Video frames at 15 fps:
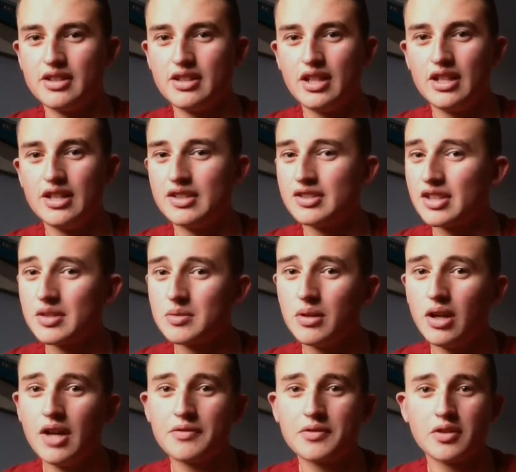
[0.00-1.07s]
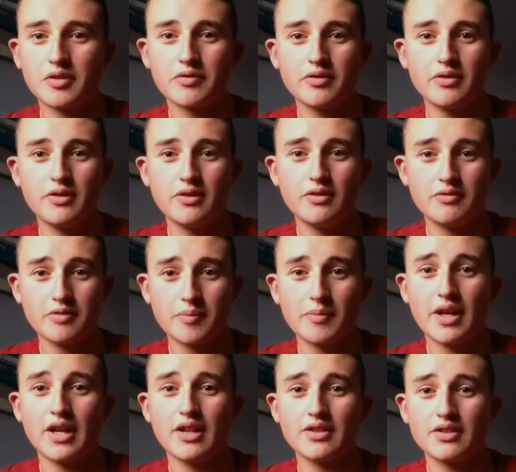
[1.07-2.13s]
At least that's what I've got from
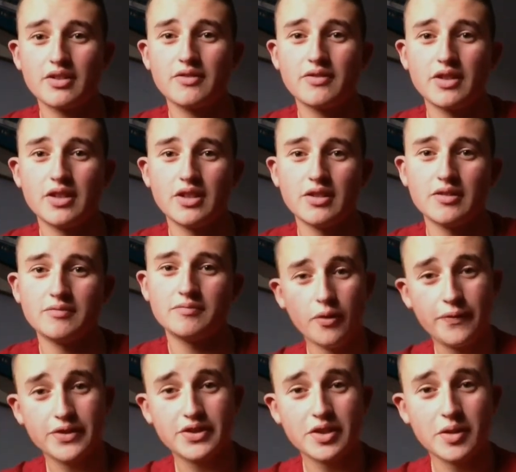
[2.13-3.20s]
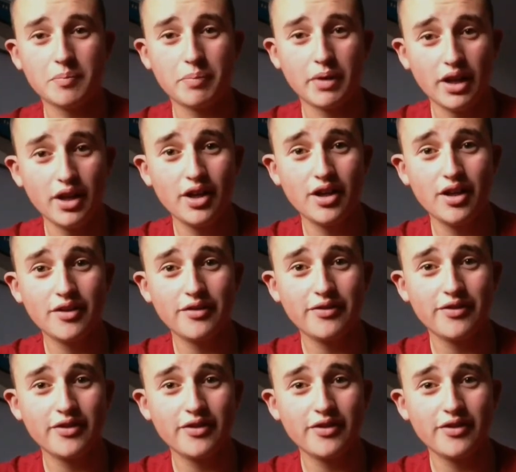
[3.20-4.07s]
that so far. Officer Perv,